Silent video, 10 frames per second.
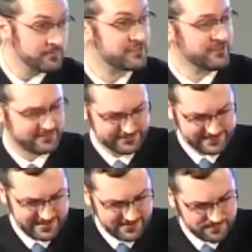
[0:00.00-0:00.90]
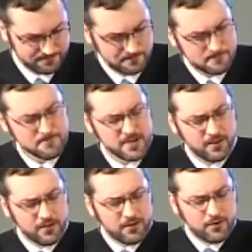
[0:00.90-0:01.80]
Mr. Richter said,
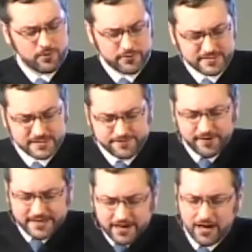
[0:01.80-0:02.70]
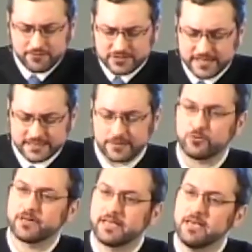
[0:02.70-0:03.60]
well, there was this funny conversation
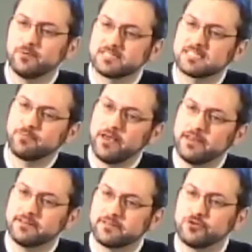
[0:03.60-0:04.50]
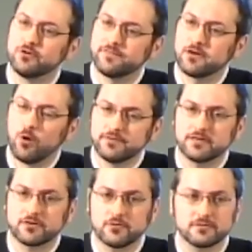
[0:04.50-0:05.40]
where a kid was explaining to two of the
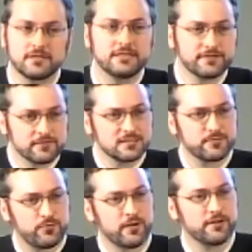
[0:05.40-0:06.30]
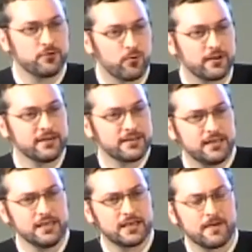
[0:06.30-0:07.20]
Golden Girls the difference between a dork and a
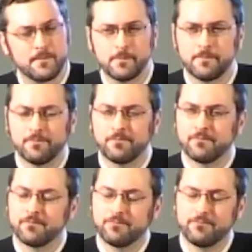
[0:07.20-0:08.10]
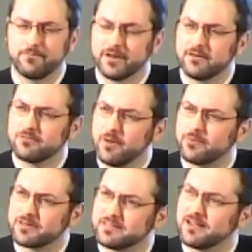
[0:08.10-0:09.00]
geek. But I don't
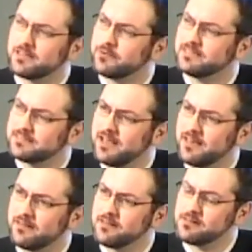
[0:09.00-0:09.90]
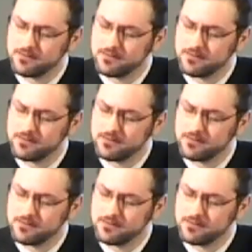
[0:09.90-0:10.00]
remember exactly what he said.